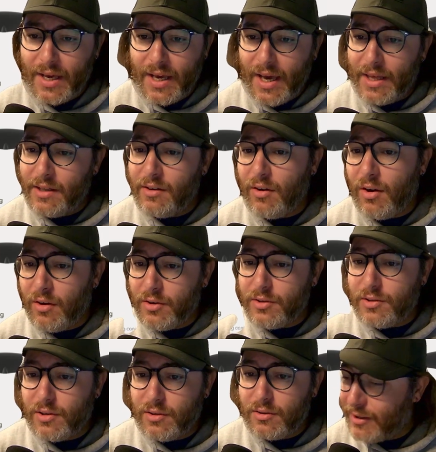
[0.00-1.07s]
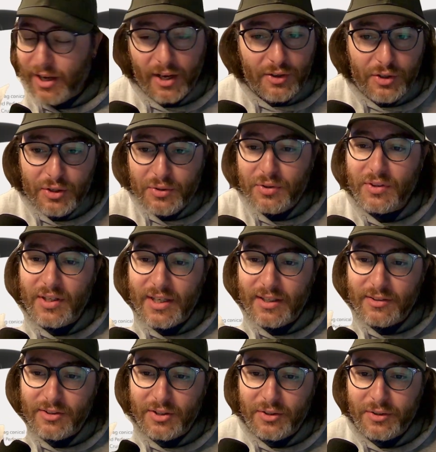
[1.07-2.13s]
And then also a new thing
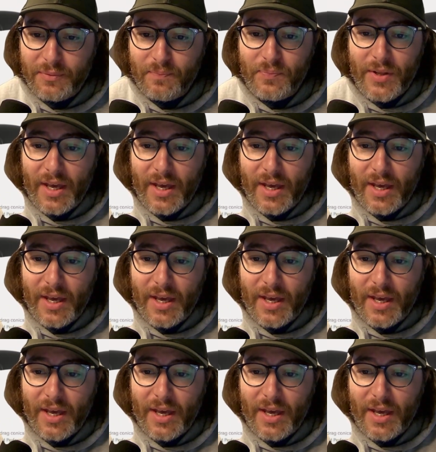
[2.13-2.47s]
too,